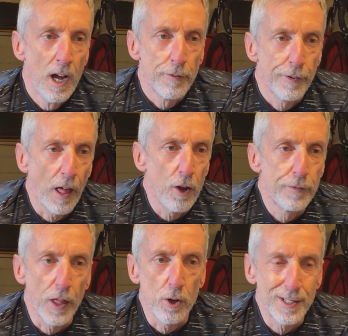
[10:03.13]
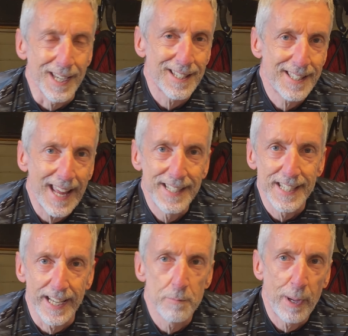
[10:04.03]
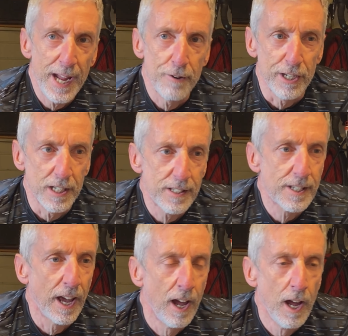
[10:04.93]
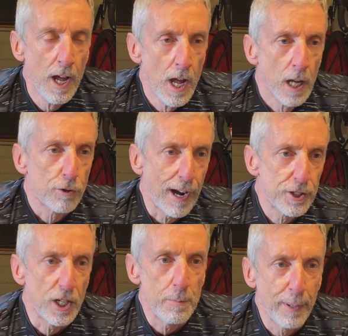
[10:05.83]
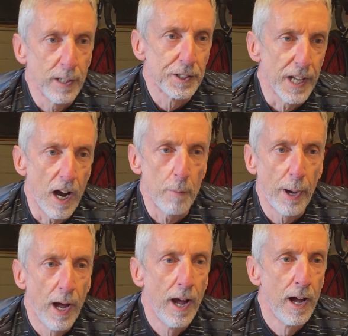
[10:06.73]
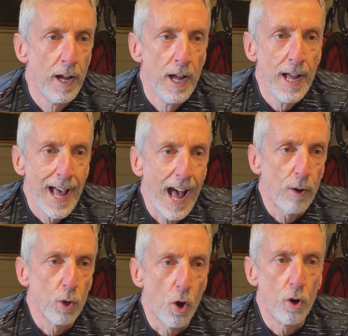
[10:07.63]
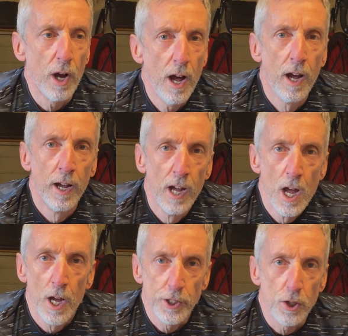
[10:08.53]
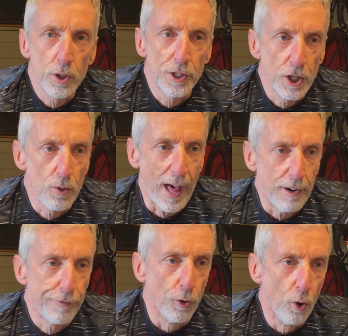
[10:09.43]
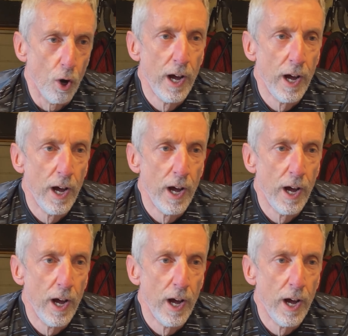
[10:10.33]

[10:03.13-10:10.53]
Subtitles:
over those extending periods, gradually building up how long you can do that for.